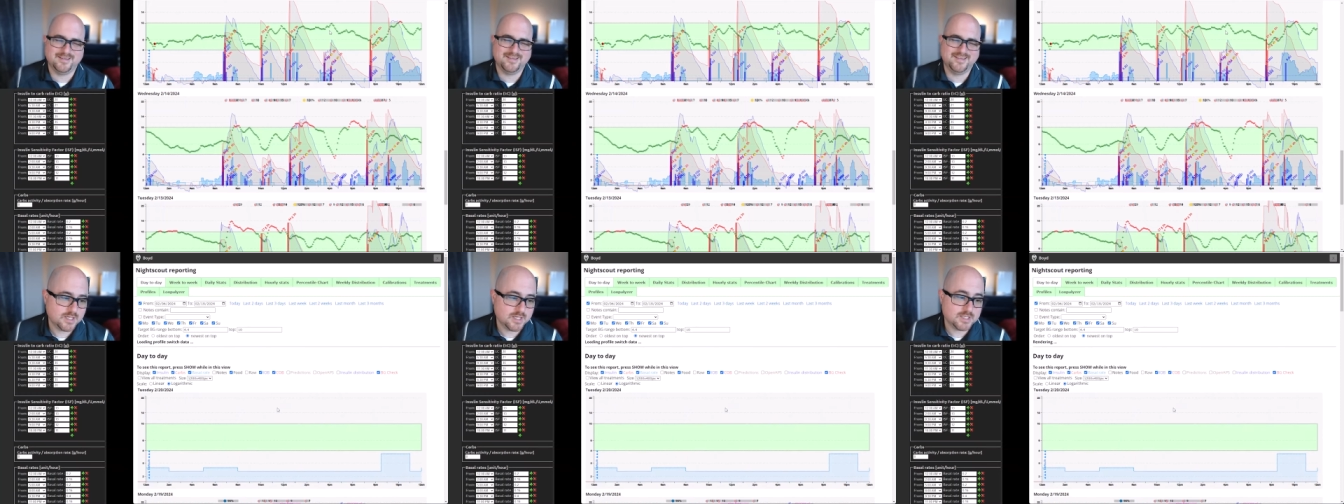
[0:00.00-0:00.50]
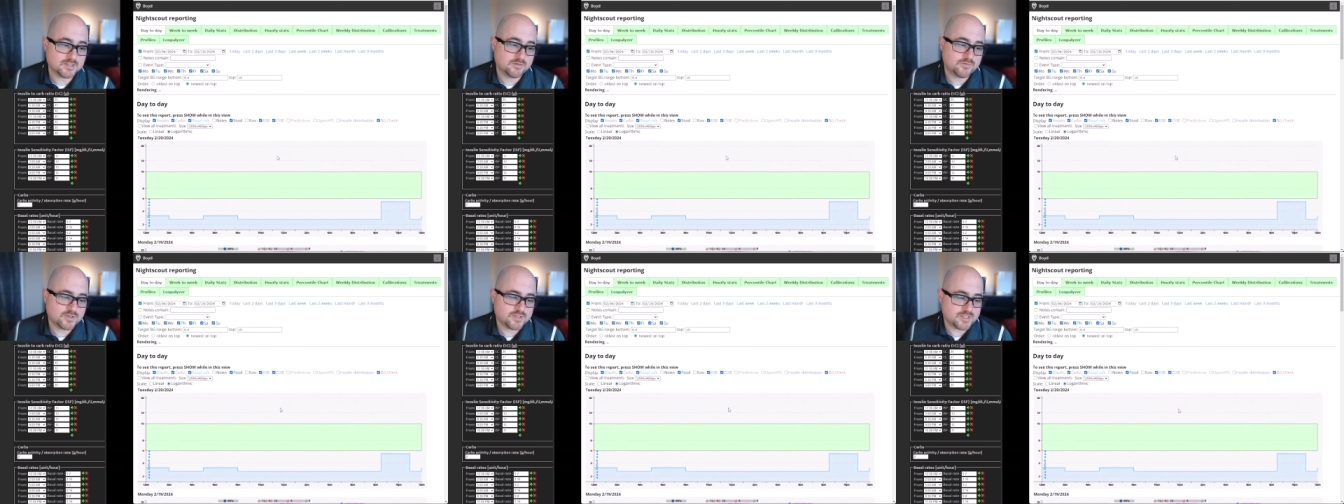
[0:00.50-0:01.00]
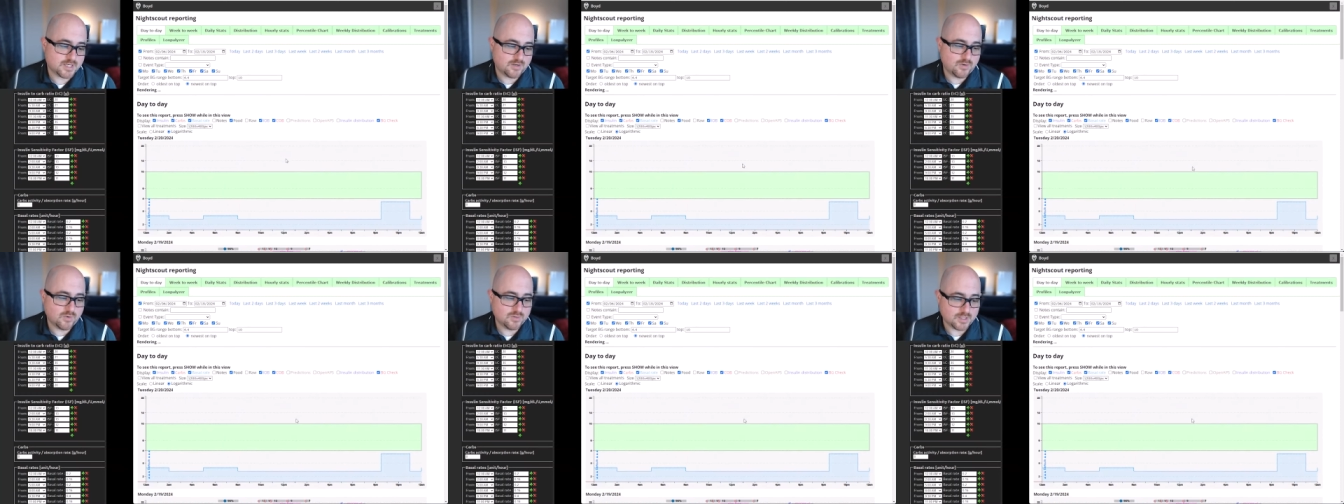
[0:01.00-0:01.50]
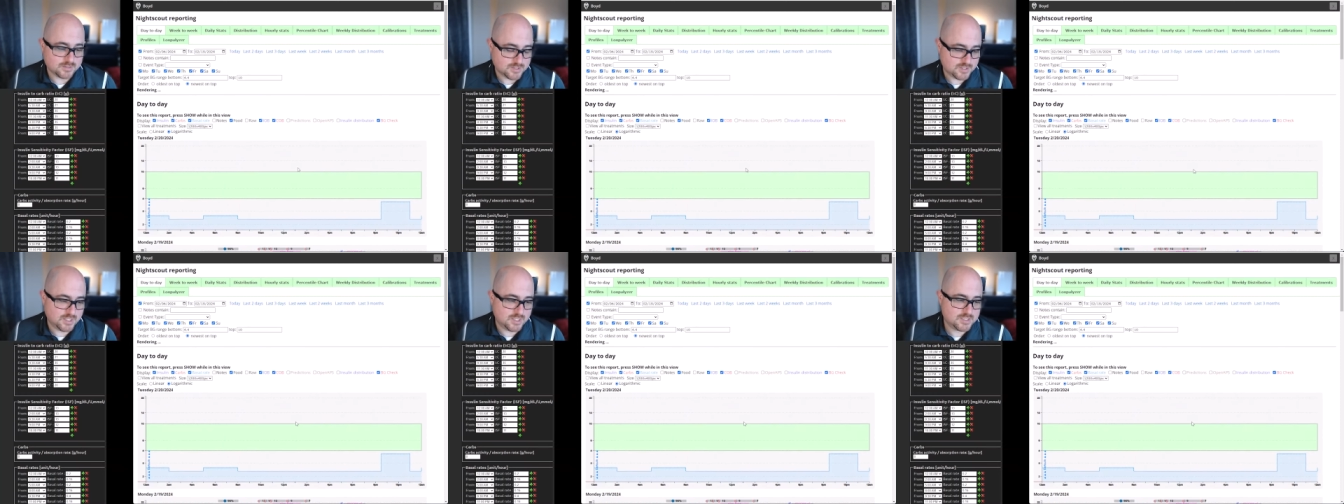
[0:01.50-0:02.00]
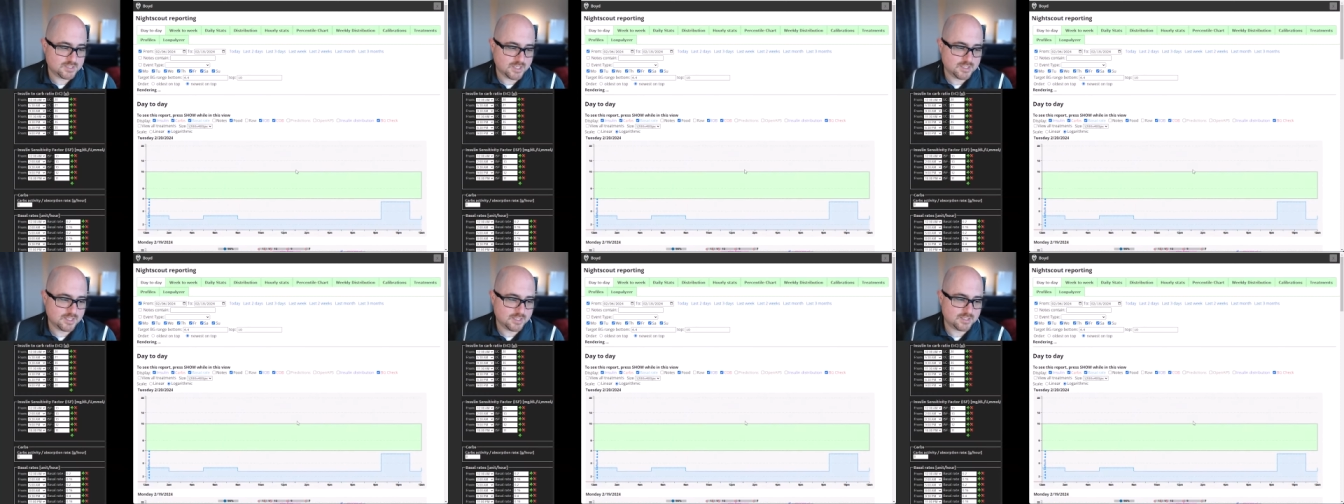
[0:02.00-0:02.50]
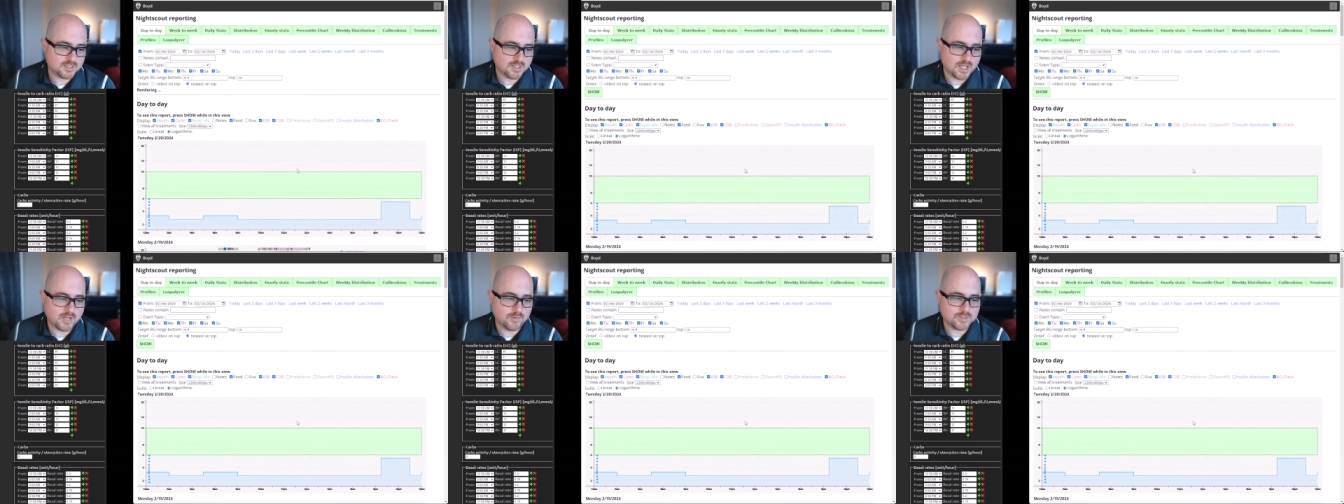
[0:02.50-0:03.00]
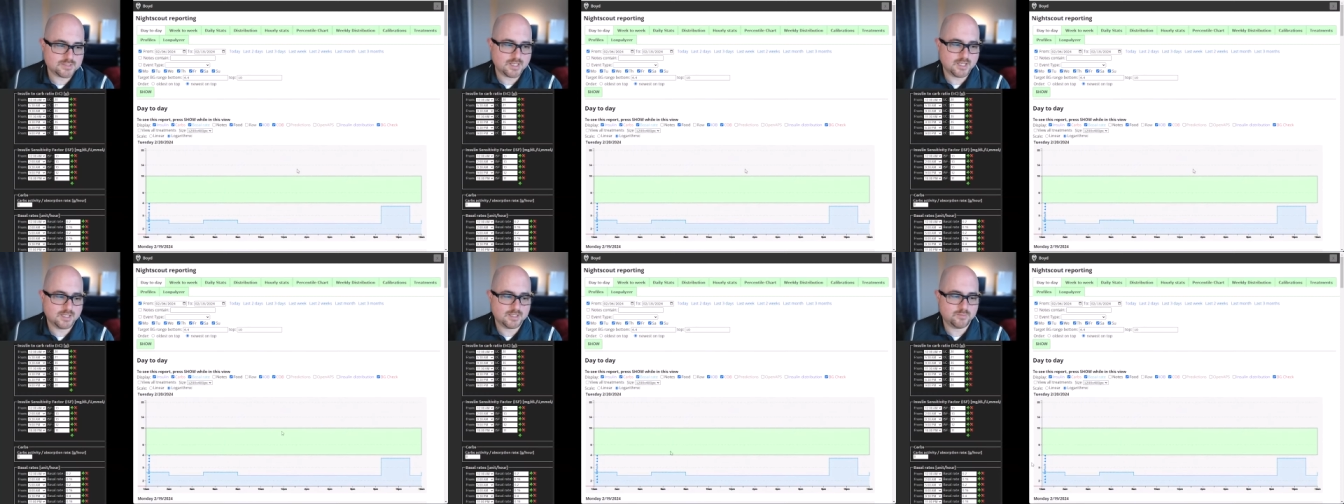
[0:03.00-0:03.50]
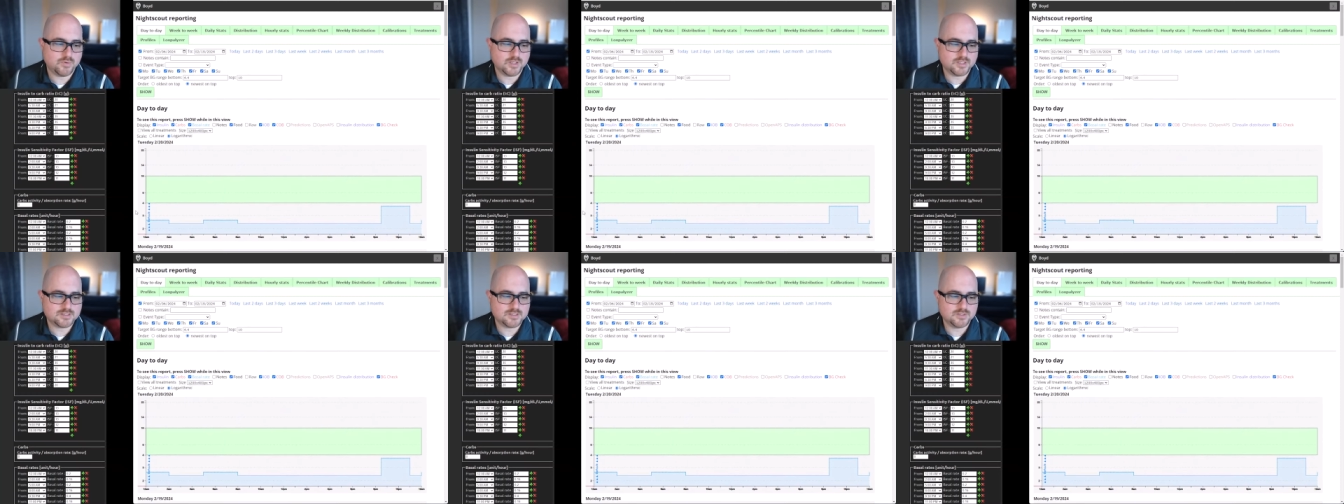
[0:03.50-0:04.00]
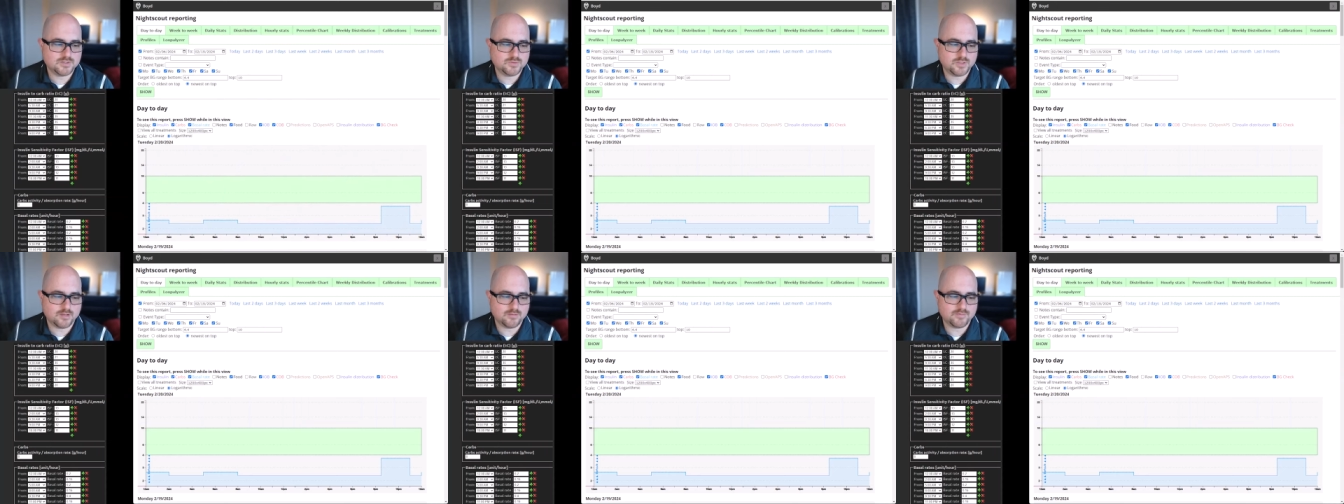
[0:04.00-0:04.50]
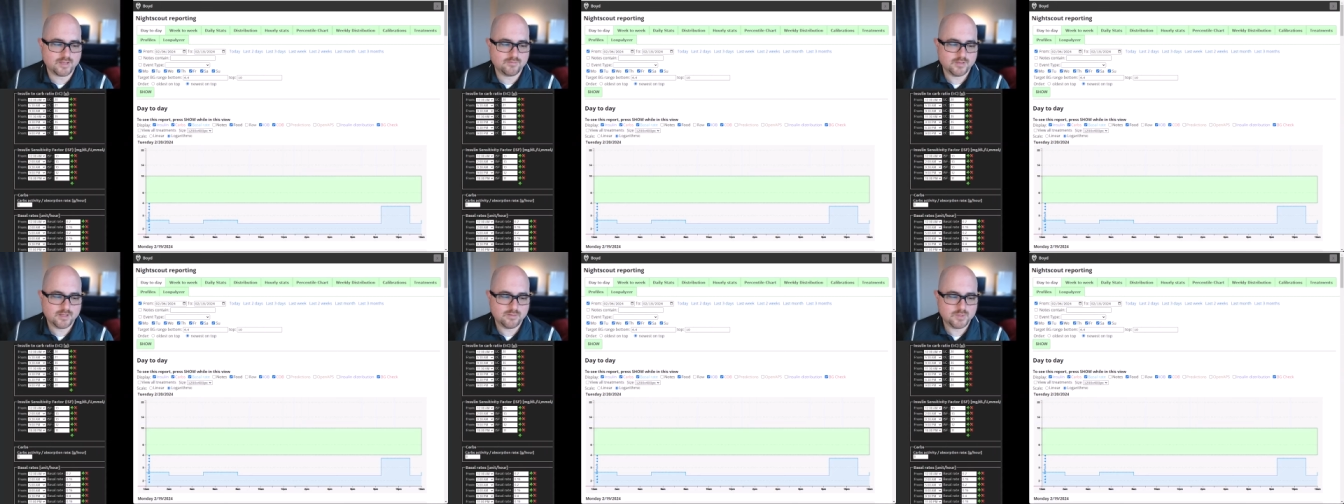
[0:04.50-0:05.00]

so unfortunately, not a whole lot to change. I think I would say the 0.2 at 5 a.m.